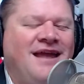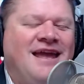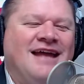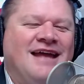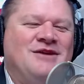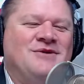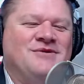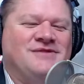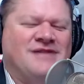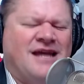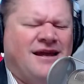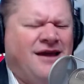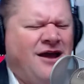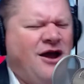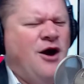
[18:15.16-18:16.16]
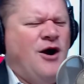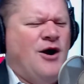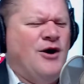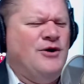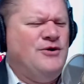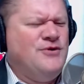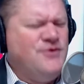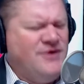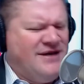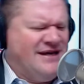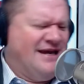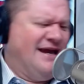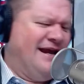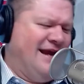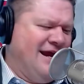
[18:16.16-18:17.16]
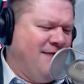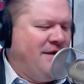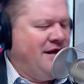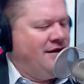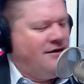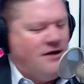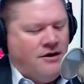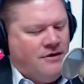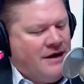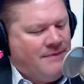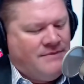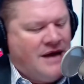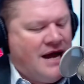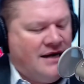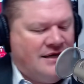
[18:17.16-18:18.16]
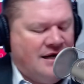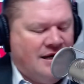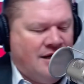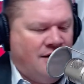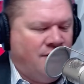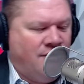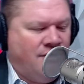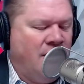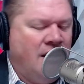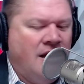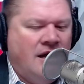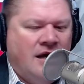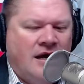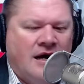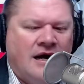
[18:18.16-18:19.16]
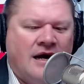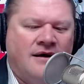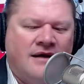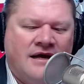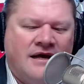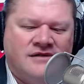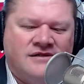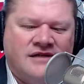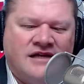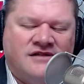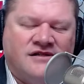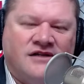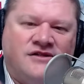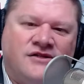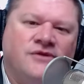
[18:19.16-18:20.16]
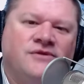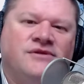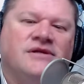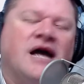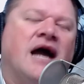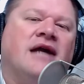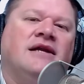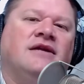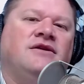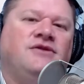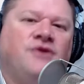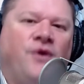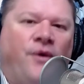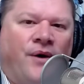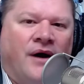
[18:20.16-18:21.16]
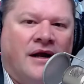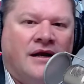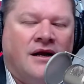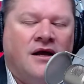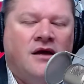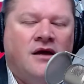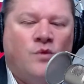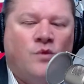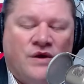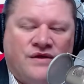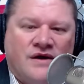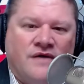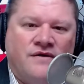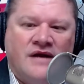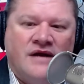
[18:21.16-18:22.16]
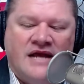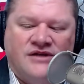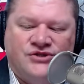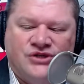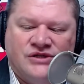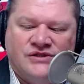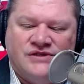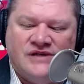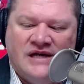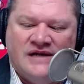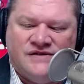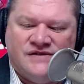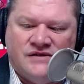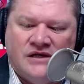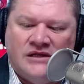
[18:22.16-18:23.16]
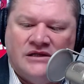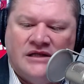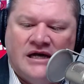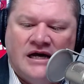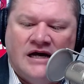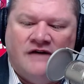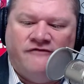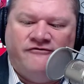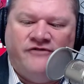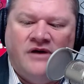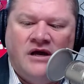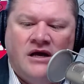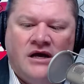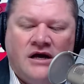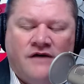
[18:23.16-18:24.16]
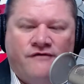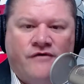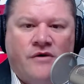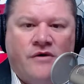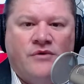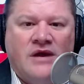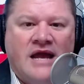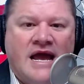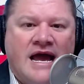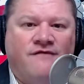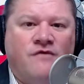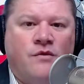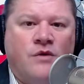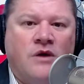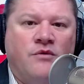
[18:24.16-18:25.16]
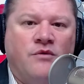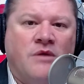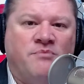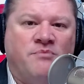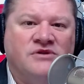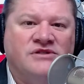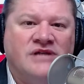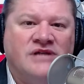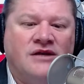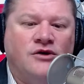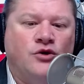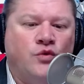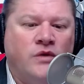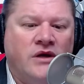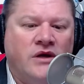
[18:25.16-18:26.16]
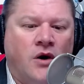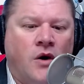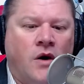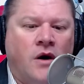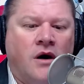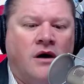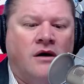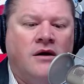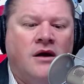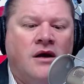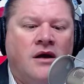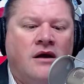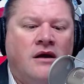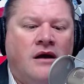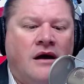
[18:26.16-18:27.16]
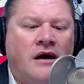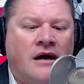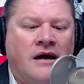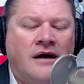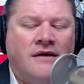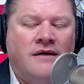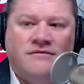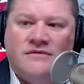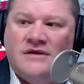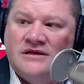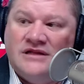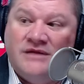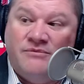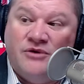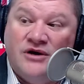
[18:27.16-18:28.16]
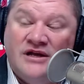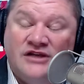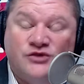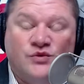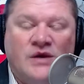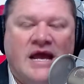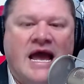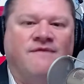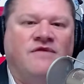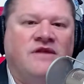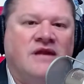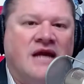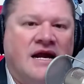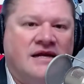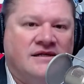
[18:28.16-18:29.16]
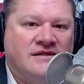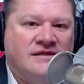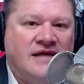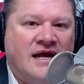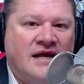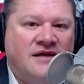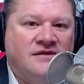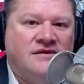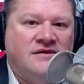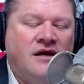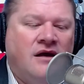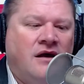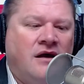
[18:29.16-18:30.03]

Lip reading: And you say, are you kidding me? No, I'm not kidding you. It's a two-sided coin with other nations. It's the love of what we have, what we represent, who we are, the liberties we have in the United States.